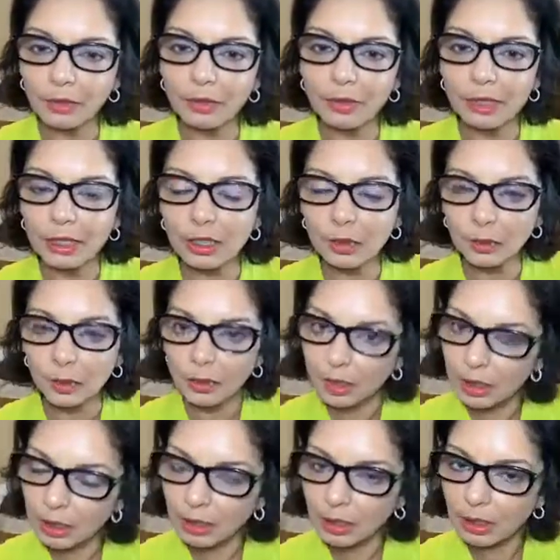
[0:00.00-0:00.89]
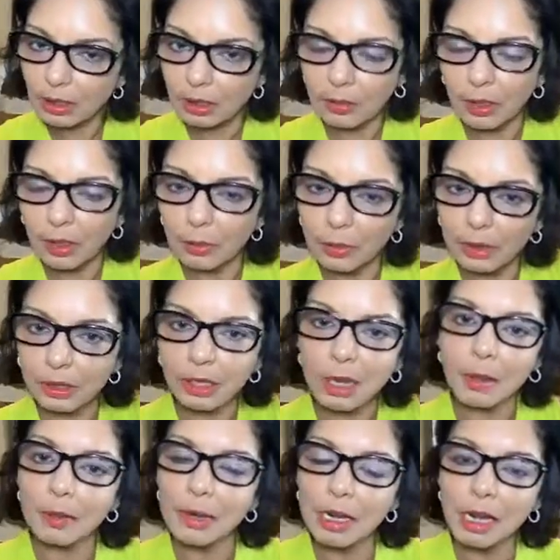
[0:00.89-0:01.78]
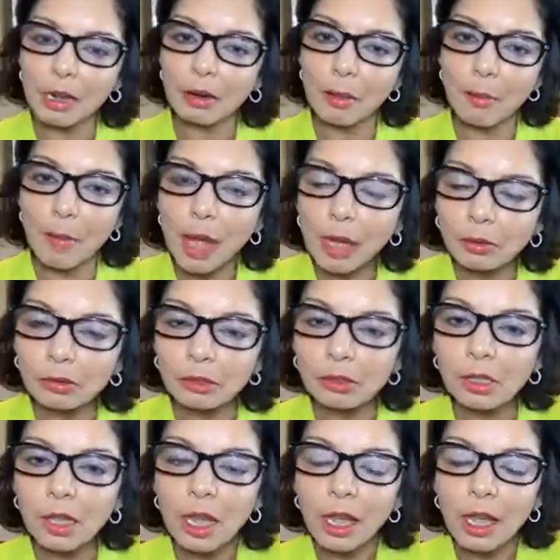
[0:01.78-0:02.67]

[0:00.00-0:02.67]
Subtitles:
least resistance, right? When it's coming down a mountain,